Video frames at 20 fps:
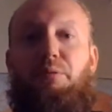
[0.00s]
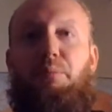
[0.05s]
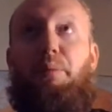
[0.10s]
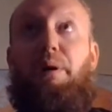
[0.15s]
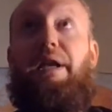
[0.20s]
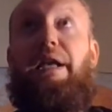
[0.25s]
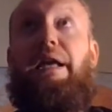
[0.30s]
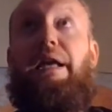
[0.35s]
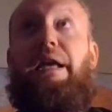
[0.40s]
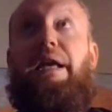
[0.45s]

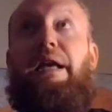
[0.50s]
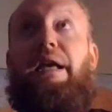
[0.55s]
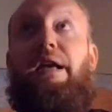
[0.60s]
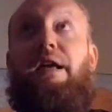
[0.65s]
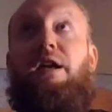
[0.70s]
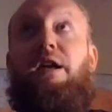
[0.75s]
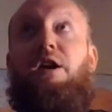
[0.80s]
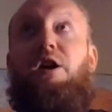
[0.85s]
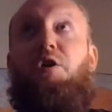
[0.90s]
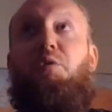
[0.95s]
But
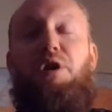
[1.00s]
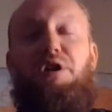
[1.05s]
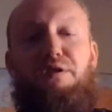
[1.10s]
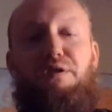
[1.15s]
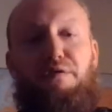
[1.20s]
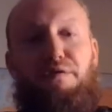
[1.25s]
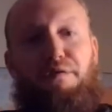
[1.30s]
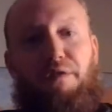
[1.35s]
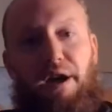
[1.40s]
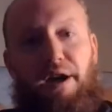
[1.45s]
what you
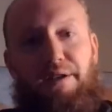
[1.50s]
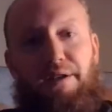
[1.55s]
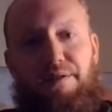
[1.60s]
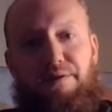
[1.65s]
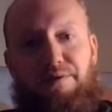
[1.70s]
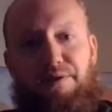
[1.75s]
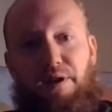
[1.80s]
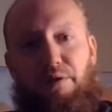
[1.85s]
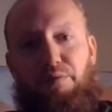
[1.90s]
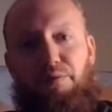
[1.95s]
find
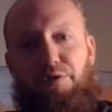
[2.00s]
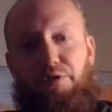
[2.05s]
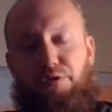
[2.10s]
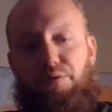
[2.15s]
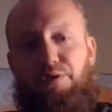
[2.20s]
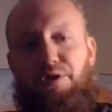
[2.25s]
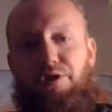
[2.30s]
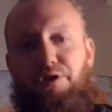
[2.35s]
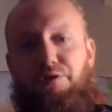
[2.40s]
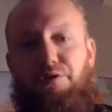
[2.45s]
is that with
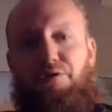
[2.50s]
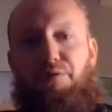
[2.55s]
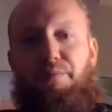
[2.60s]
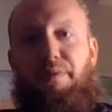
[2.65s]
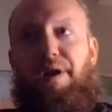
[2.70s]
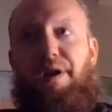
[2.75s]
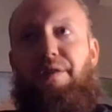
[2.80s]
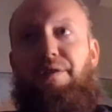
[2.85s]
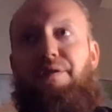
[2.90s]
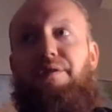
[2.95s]
traditional
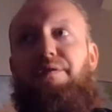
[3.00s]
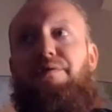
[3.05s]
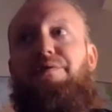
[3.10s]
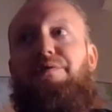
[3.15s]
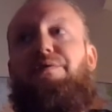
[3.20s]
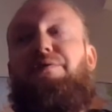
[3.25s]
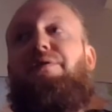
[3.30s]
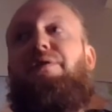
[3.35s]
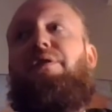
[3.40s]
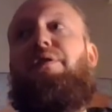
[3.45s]

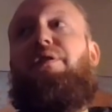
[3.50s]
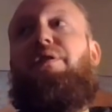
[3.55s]
methods,